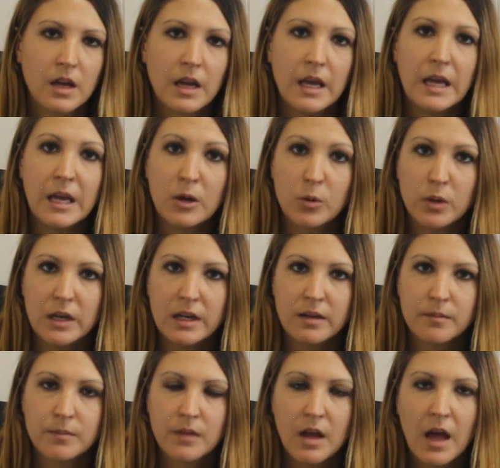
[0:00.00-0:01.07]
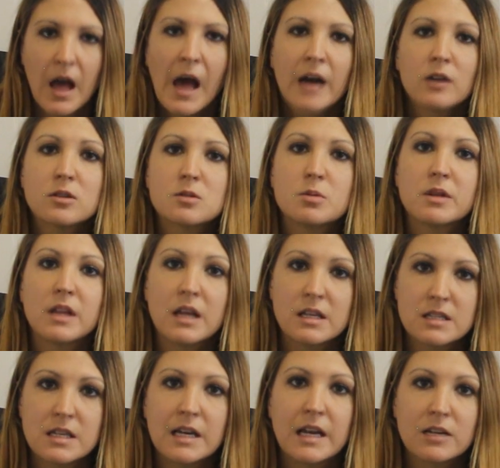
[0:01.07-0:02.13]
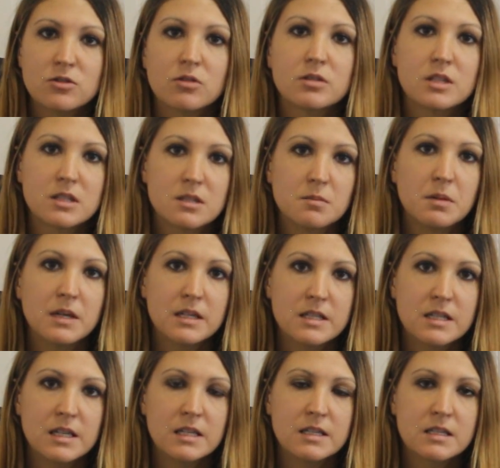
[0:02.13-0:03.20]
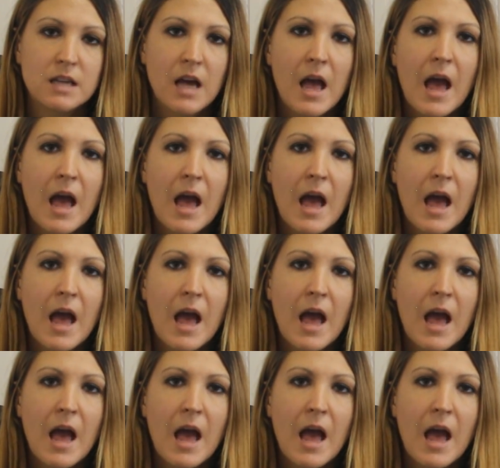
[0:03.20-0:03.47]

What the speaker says: Equally, adults with intellectual disabilities